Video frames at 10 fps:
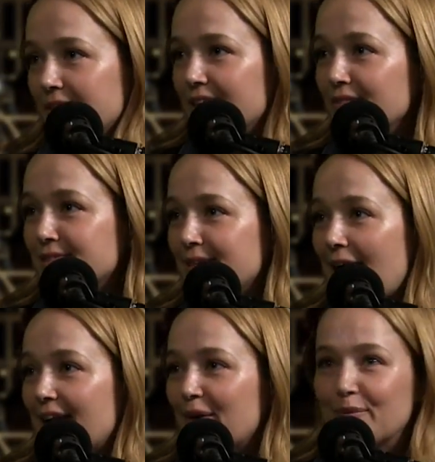give us the
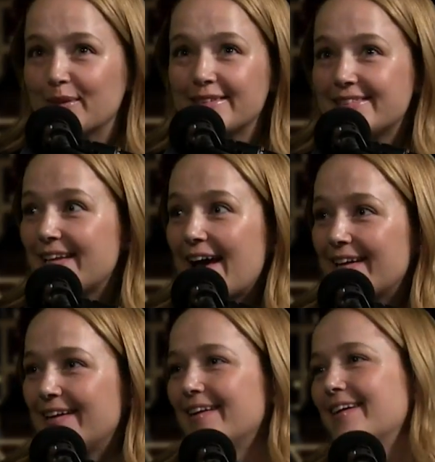data, release the
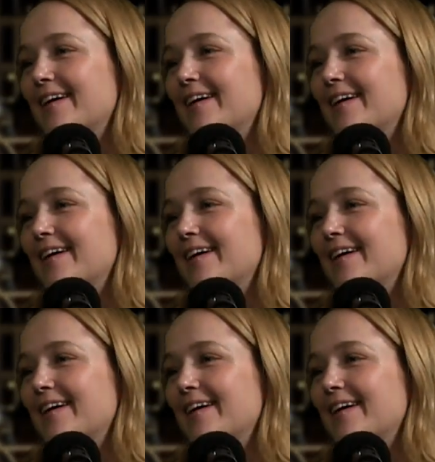data.